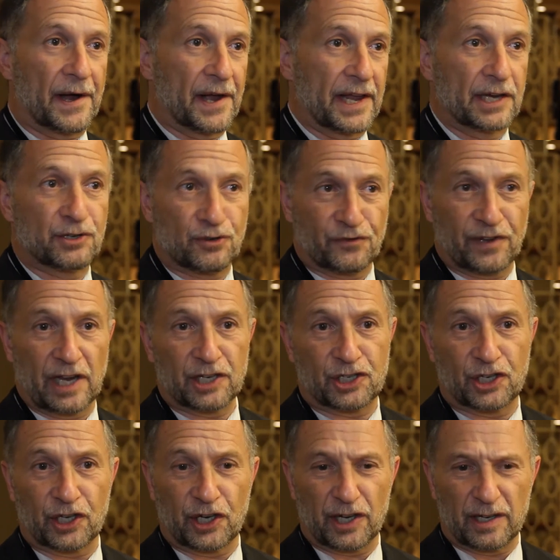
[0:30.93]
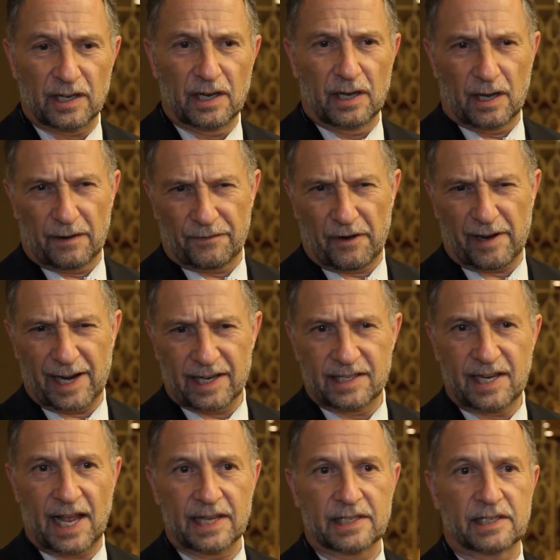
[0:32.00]
intervention, a very
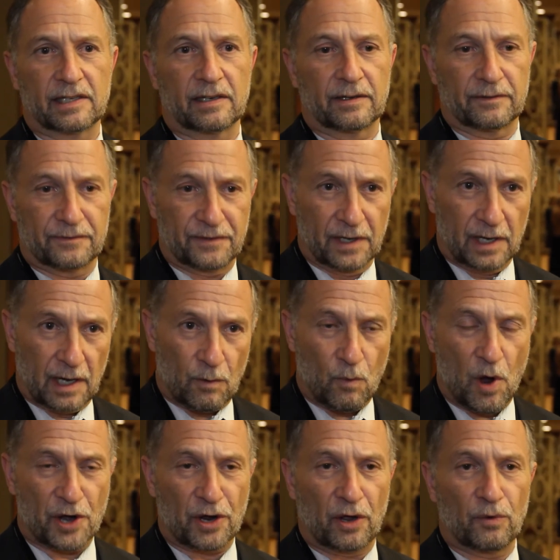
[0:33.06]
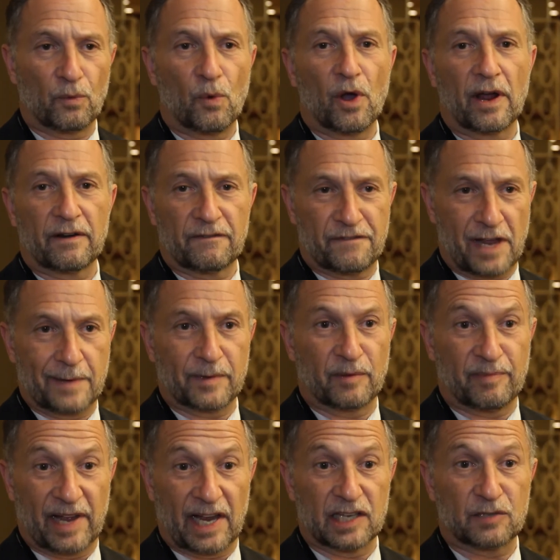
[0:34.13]
intensive one-on-one
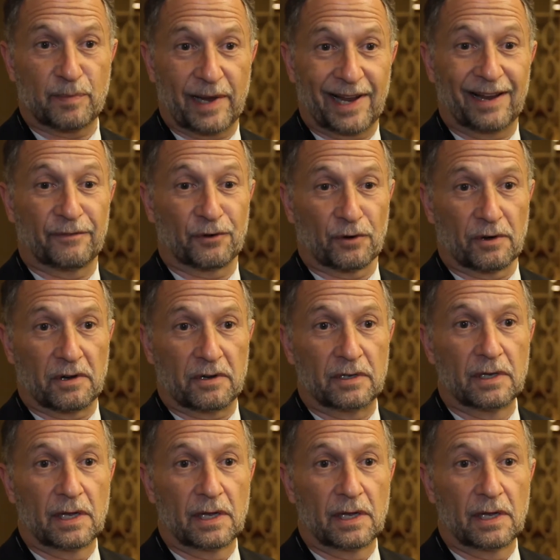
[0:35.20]
family-based behavioral